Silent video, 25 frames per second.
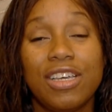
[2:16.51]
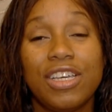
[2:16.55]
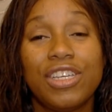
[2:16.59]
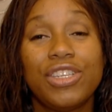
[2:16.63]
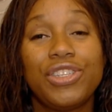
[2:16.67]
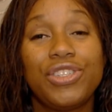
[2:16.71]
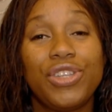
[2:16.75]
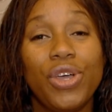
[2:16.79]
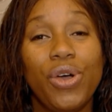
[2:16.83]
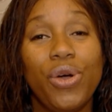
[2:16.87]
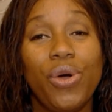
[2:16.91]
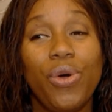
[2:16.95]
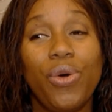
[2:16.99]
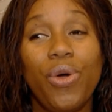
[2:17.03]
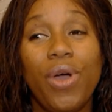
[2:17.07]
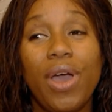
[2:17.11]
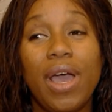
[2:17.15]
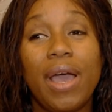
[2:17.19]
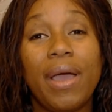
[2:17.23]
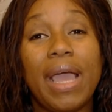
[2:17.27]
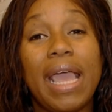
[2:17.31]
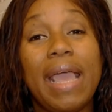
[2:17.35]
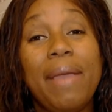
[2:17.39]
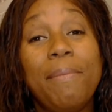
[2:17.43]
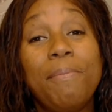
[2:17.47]
So
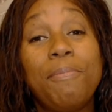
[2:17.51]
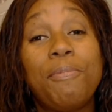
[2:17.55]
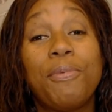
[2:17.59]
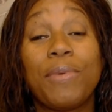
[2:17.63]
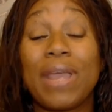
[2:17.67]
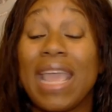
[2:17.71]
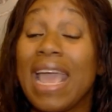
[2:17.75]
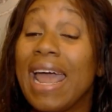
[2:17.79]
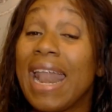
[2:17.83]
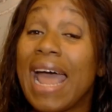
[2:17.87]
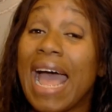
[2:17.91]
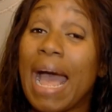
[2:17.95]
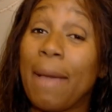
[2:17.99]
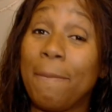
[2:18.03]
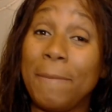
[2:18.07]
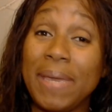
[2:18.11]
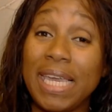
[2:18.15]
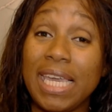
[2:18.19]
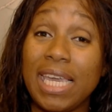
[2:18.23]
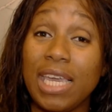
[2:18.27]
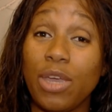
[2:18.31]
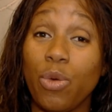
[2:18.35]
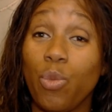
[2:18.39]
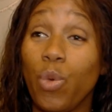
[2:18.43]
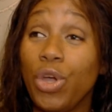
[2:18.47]
get
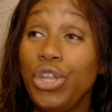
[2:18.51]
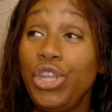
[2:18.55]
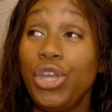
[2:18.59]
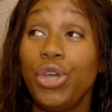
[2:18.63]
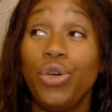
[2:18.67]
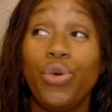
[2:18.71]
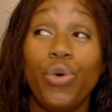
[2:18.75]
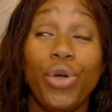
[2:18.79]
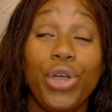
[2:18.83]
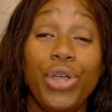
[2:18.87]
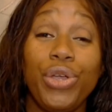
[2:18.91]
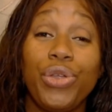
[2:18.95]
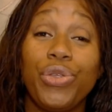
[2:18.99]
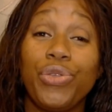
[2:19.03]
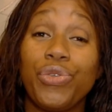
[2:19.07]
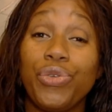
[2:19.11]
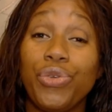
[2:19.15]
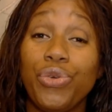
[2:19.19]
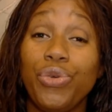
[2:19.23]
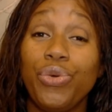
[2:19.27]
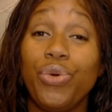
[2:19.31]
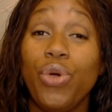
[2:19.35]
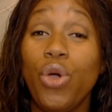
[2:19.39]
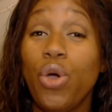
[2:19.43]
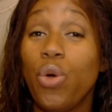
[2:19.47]
happy when you're going
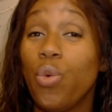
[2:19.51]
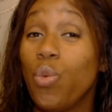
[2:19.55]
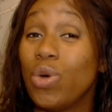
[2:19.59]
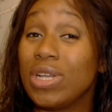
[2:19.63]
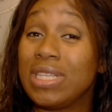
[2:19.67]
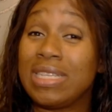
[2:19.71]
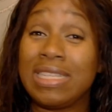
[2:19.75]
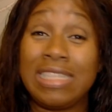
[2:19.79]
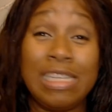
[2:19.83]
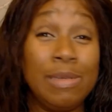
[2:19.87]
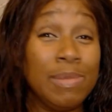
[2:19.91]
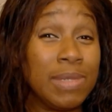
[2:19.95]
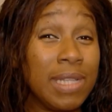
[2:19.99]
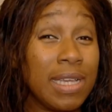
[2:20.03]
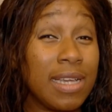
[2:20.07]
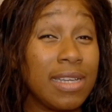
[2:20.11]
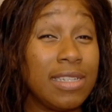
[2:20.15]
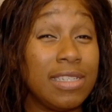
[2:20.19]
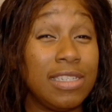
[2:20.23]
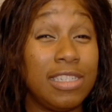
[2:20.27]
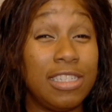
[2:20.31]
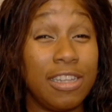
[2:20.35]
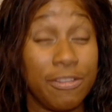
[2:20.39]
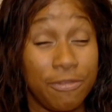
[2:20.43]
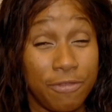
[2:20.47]
through what seems like a
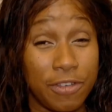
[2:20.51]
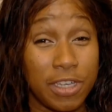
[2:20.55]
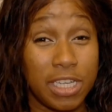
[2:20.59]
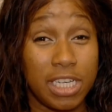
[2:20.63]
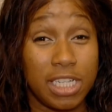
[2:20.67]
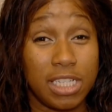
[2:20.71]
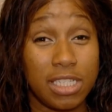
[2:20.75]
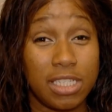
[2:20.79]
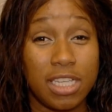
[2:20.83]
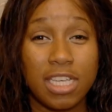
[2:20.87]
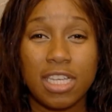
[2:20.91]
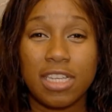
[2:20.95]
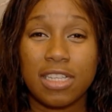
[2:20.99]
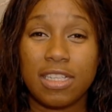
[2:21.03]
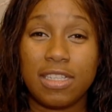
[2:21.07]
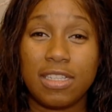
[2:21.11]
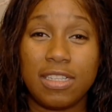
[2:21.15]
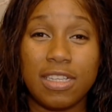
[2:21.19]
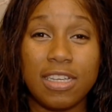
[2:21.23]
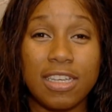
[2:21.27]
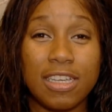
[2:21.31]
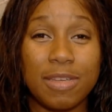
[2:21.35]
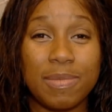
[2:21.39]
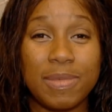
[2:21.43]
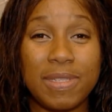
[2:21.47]
difficult
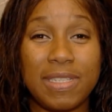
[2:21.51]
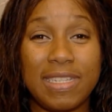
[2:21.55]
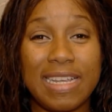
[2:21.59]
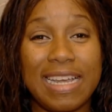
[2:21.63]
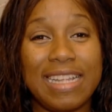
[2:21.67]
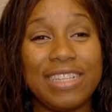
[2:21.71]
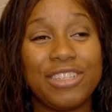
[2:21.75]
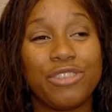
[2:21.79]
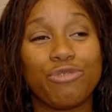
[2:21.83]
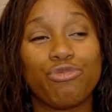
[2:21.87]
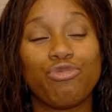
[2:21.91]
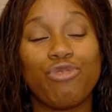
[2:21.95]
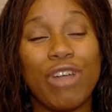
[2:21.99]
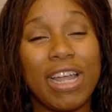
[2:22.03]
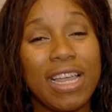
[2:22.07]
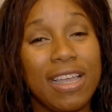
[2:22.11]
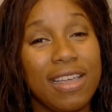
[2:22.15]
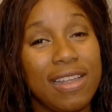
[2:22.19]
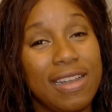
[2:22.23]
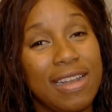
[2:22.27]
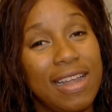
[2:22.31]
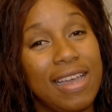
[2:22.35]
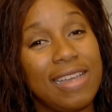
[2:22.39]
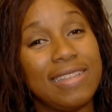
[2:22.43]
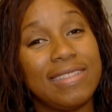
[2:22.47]
circumstance.
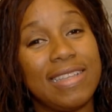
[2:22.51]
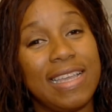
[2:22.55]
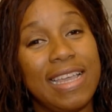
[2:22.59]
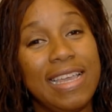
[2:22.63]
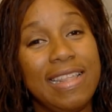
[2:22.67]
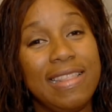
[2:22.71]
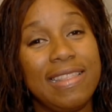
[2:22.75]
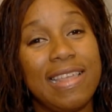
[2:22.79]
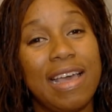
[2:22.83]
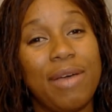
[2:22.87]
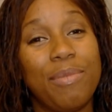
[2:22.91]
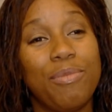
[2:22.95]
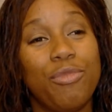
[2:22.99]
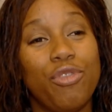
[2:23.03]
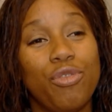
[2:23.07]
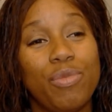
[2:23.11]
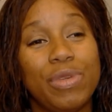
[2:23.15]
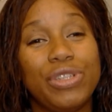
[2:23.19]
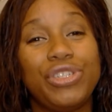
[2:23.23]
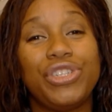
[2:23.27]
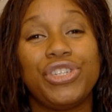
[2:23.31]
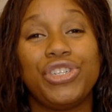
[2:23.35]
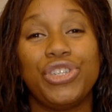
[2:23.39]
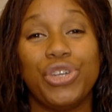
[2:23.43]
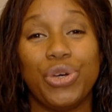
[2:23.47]
Recognize in that
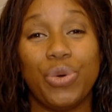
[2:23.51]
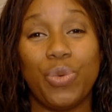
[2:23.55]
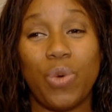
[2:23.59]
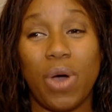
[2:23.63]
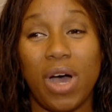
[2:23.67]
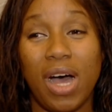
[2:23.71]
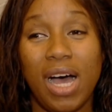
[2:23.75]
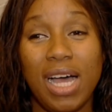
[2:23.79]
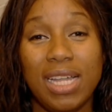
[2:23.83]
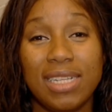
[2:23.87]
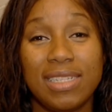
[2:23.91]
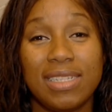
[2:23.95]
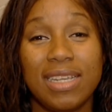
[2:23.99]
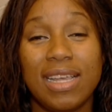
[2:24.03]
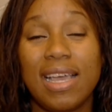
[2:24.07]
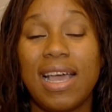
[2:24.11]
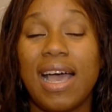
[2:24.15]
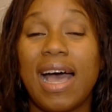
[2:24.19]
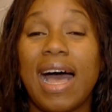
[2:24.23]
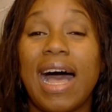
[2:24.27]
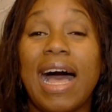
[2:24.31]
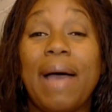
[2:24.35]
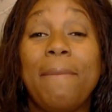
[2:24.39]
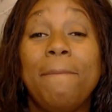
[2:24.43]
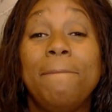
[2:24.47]
moment, you know what?
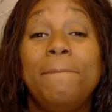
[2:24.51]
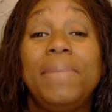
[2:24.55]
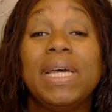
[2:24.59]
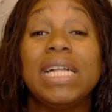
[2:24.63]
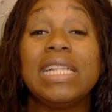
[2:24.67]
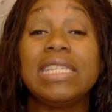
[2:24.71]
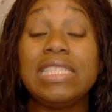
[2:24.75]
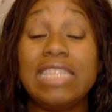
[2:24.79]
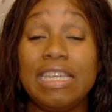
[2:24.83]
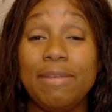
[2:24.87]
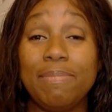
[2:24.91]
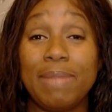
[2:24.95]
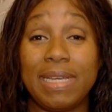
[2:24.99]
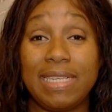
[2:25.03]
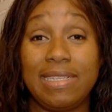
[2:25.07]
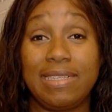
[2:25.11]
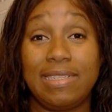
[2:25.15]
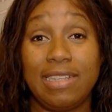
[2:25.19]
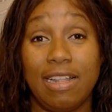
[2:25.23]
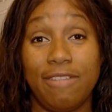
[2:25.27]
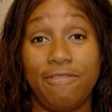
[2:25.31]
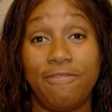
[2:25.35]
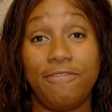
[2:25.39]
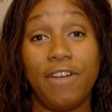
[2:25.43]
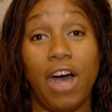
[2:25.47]
I'm building
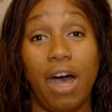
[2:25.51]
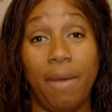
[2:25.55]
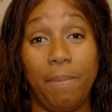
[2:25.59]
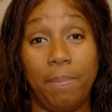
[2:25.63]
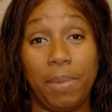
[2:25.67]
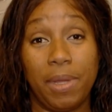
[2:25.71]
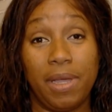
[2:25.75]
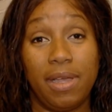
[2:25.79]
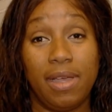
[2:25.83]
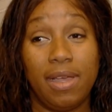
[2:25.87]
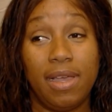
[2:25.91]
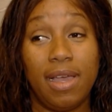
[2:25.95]
myself up.